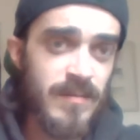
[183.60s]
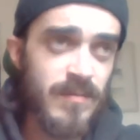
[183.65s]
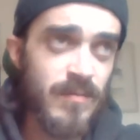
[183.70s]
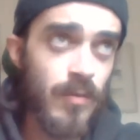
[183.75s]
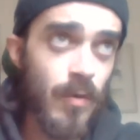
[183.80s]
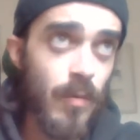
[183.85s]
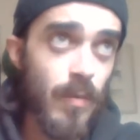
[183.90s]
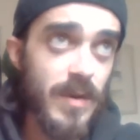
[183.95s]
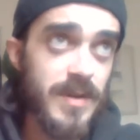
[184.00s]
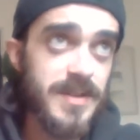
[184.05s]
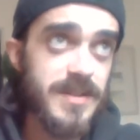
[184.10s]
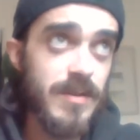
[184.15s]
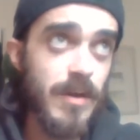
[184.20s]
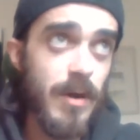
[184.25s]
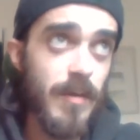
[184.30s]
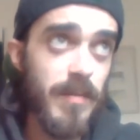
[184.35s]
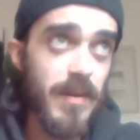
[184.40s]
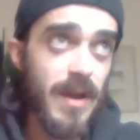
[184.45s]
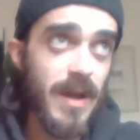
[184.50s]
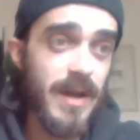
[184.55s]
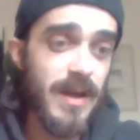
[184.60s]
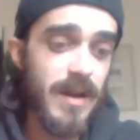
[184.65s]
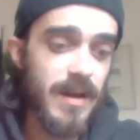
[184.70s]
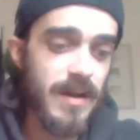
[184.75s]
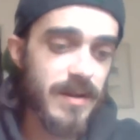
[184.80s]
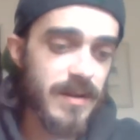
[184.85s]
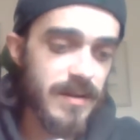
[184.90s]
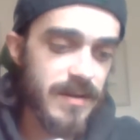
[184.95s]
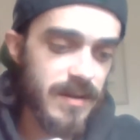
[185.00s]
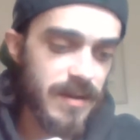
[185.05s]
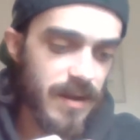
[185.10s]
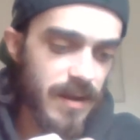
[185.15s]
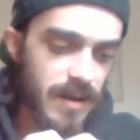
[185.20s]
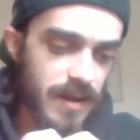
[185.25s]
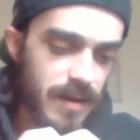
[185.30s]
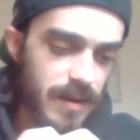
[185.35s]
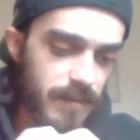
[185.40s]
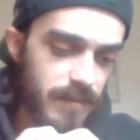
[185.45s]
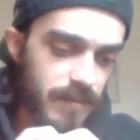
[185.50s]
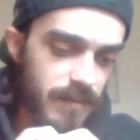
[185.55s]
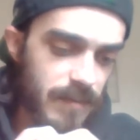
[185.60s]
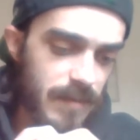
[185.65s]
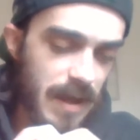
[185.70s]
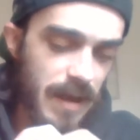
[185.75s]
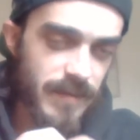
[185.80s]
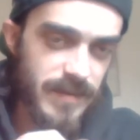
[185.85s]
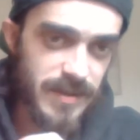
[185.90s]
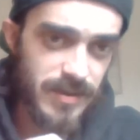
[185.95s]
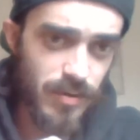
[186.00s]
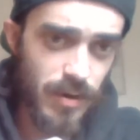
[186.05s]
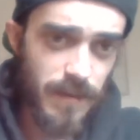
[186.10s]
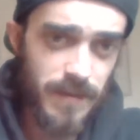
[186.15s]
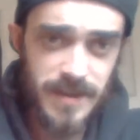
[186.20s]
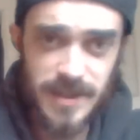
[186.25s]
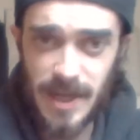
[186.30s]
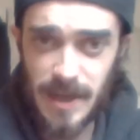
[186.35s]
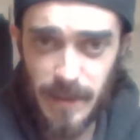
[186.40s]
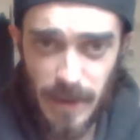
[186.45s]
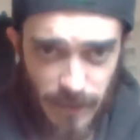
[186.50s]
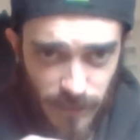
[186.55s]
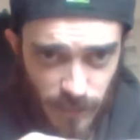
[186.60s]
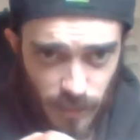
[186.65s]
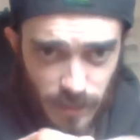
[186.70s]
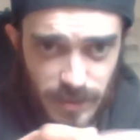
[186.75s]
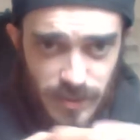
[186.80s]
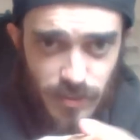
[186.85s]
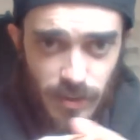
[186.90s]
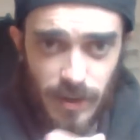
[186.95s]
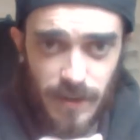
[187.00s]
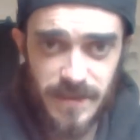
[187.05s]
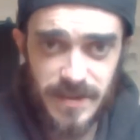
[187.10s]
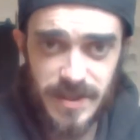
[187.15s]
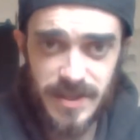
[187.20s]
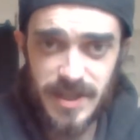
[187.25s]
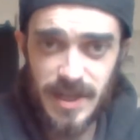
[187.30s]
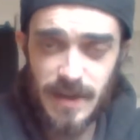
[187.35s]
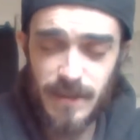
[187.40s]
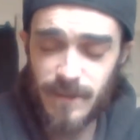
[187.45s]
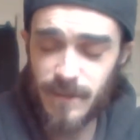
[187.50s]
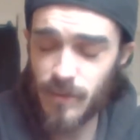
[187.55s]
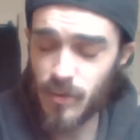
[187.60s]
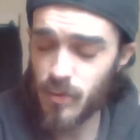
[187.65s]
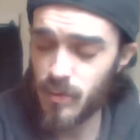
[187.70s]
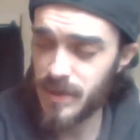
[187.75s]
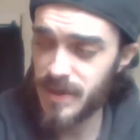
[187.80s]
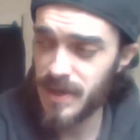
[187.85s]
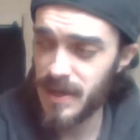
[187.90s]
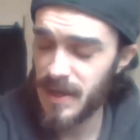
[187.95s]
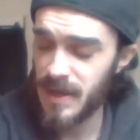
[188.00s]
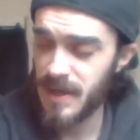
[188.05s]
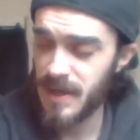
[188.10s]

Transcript: not one star player having to drive the team. Everyone drives the team forward.